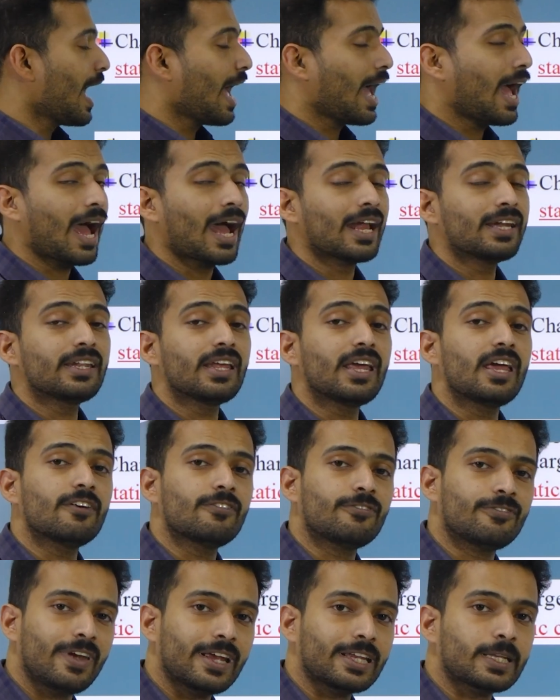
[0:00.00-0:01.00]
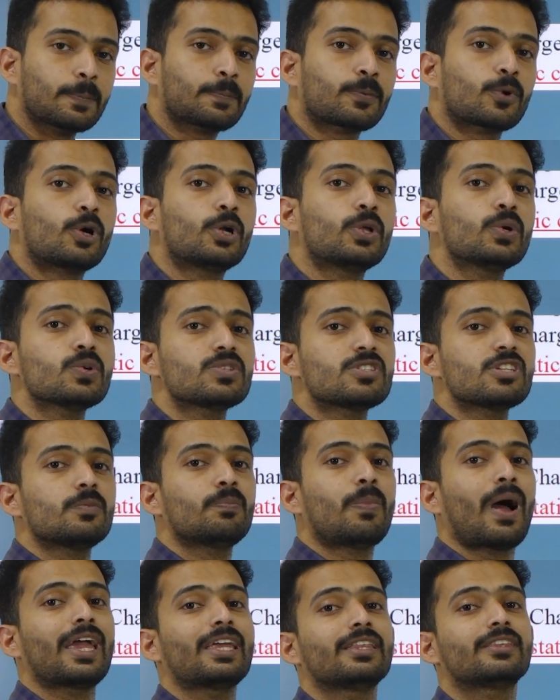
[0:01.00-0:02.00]
and effect produced
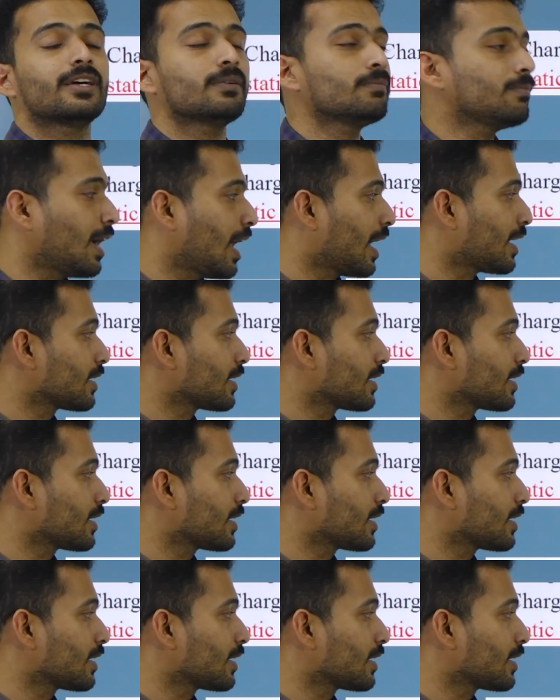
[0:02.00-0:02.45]
by them